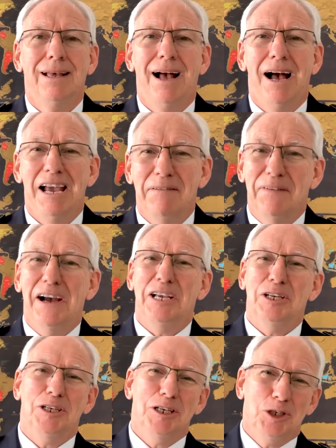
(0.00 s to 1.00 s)
I invite
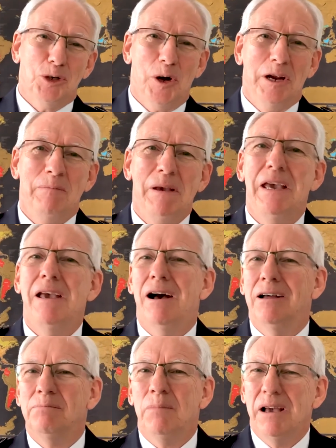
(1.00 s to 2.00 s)
you to join me
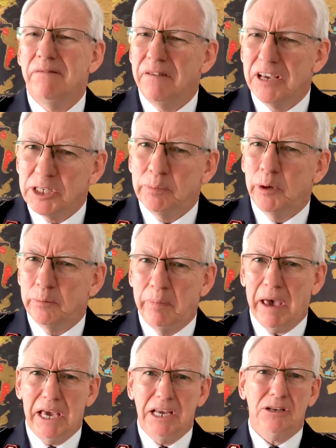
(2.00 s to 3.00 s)
on my Facebook
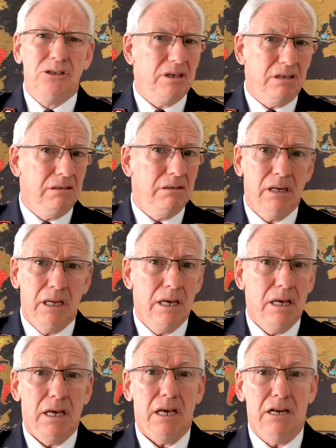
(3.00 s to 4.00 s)
page and
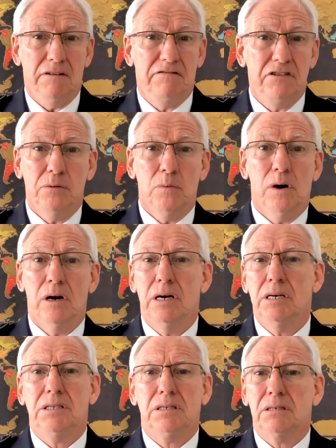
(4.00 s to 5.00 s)
in a few
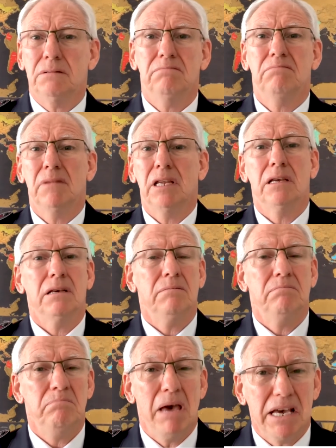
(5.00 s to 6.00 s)
words,
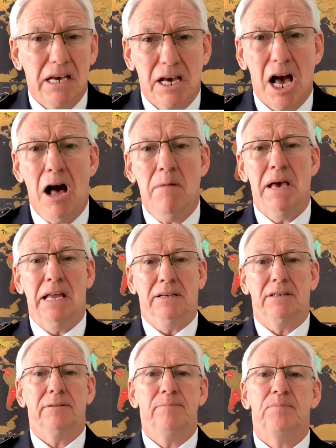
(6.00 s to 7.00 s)
make a
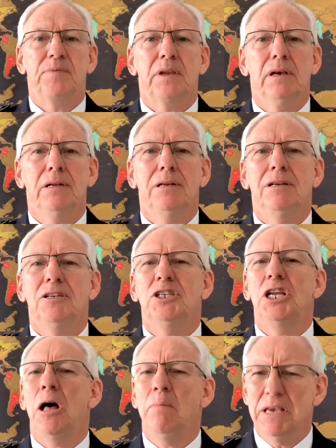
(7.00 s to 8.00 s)
comment.
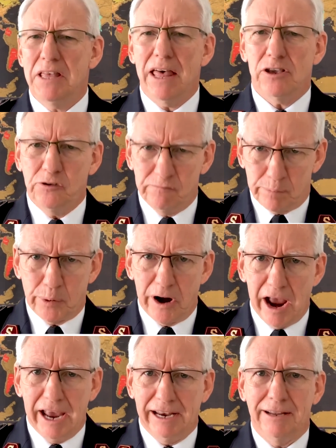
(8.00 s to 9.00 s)
Tell me that you've
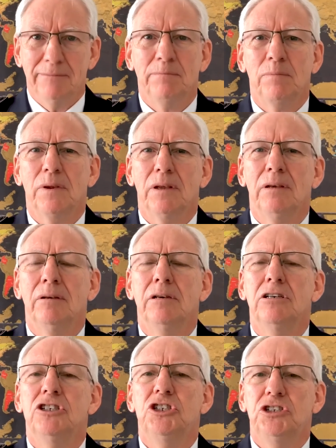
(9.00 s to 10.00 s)
prayed.
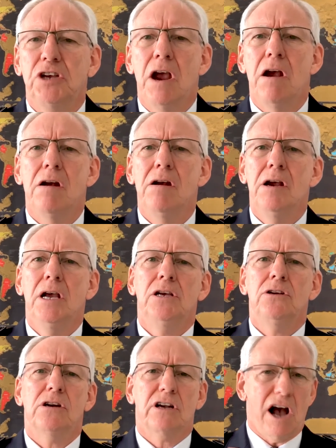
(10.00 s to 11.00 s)
Share
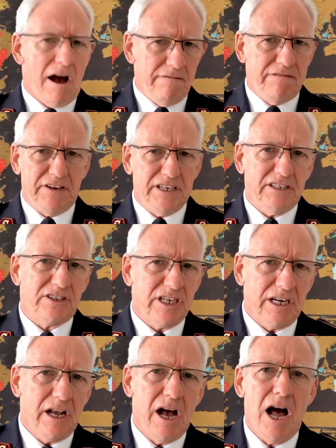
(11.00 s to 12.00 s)
your confidence
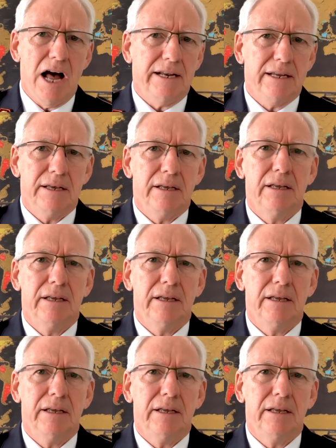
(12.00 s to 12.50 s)
in God.